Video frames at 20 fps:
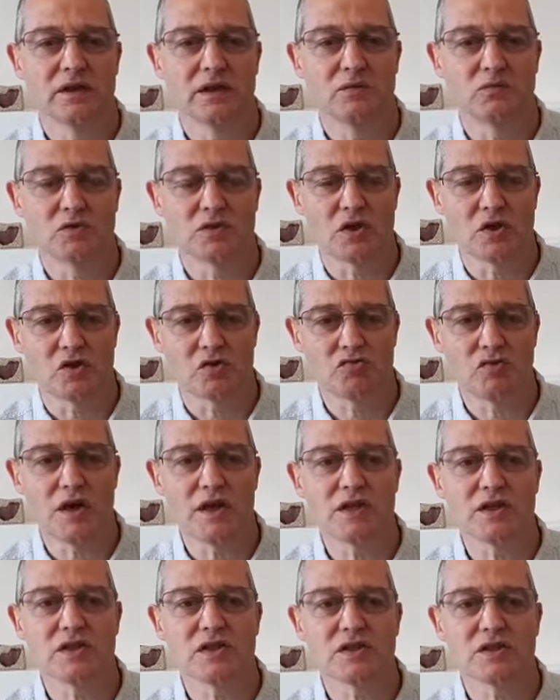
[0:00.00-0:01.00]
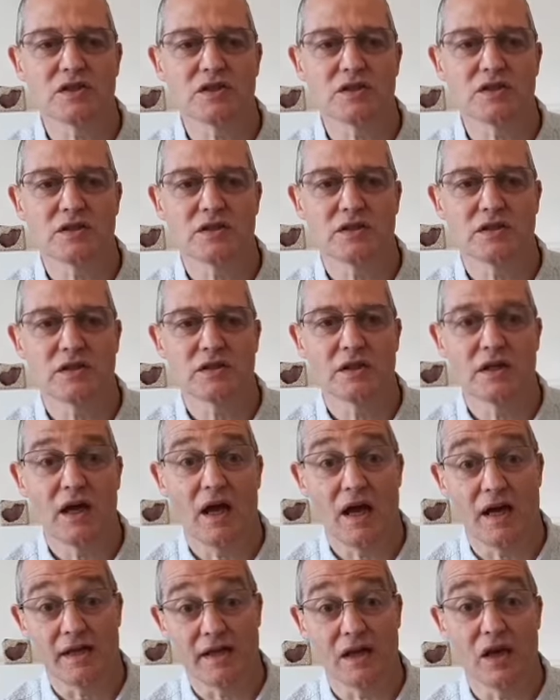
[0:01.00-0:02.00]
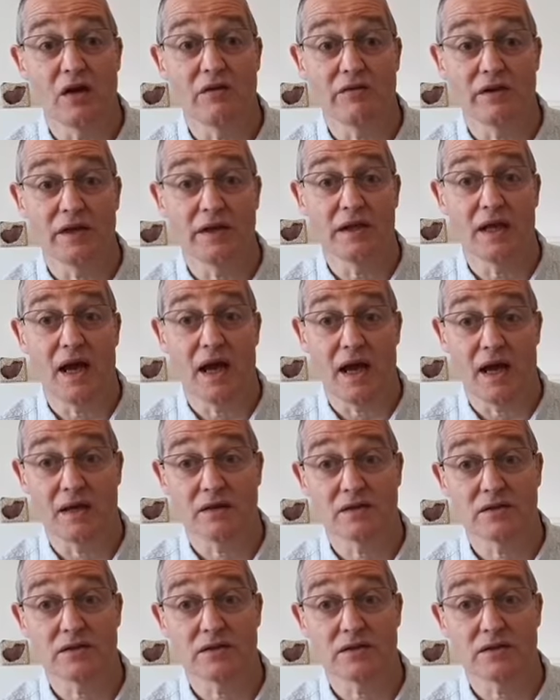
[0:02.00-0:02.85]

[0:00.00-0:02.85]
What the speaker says: It was a gracious and loving act.